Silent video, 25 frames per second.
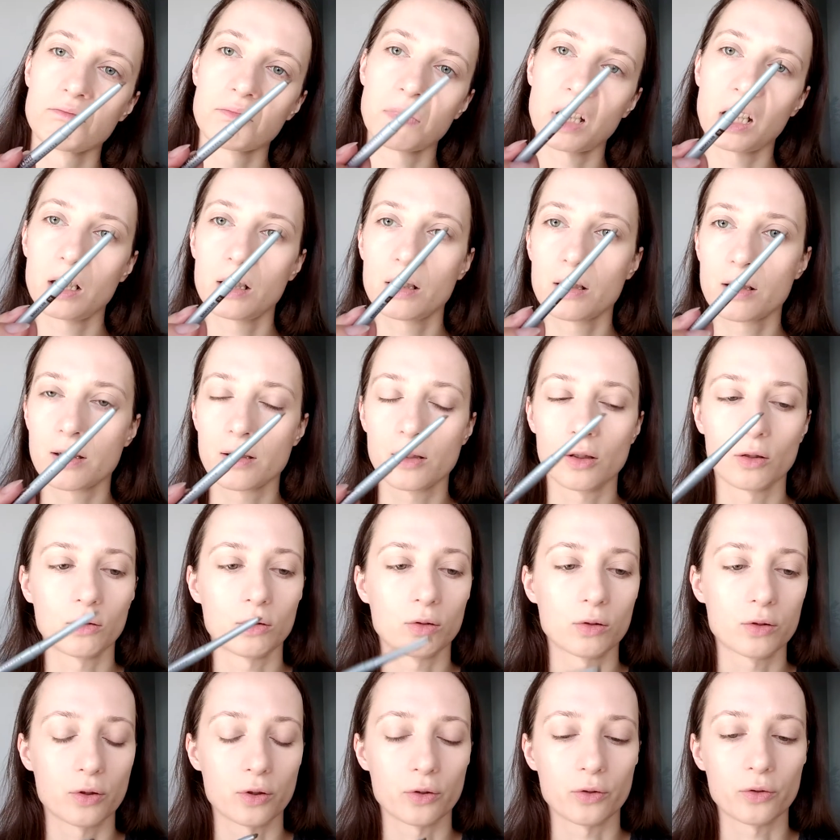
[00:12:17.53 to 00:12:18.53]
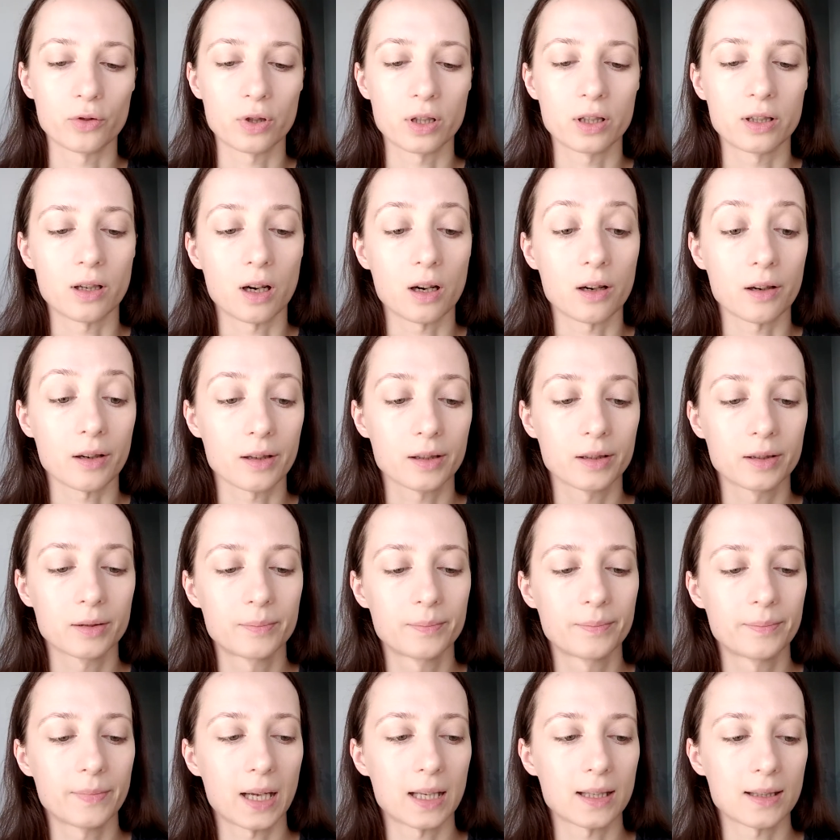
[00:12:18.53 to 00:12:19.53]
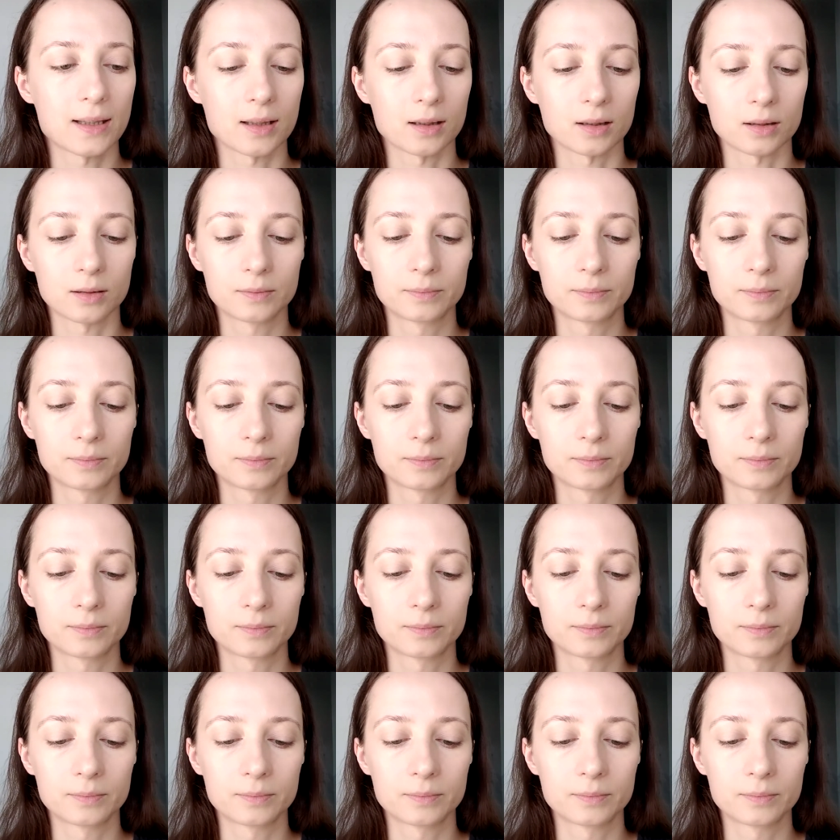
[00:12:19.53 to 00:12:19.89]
and it's also a dark pencil.